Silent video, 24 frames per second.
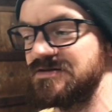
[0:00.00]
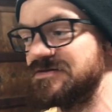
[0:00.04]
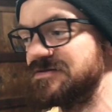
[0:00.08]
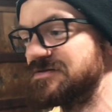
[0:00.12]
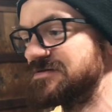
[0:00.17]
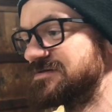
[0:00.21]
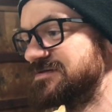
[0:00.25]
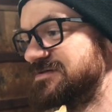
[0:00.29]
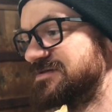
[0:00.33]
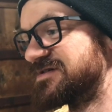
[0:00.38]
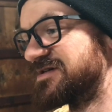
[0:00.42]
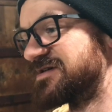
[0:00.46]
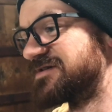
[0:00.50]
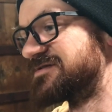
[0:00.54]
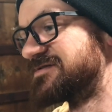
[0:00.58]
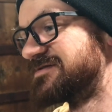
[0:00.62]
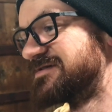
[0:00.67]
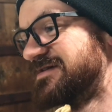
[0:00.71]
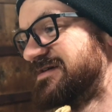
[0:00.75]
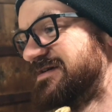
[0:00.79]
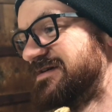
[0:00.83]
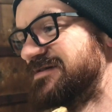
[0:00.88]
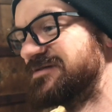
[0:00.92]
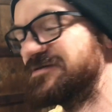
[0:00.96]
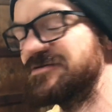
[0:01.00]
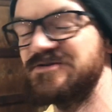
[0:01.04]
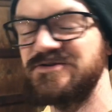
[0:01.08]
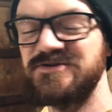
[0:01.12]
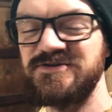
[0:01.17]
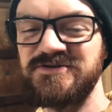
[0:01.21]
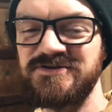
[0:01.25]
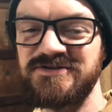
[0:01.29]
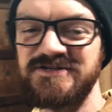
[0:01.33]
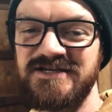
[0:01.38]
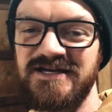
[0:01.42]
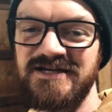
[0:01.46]
So we will
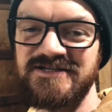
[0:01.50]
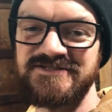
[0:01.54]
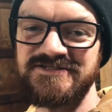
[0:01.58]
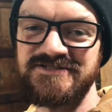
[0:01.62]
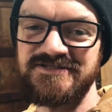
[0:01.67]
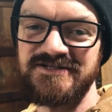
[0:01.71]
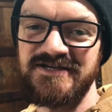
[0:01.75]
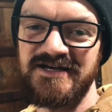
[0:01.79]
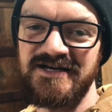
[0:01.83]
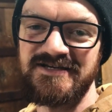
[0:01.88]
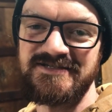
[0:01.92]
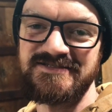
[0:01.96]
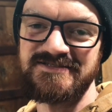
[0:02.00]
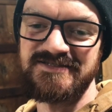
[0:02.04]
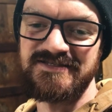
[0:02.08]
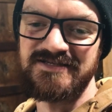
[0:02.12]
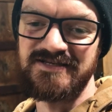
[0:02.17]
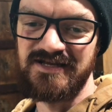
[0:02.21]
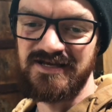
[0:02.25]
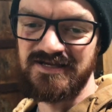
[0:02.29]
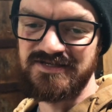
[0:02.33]
catch you guys in the next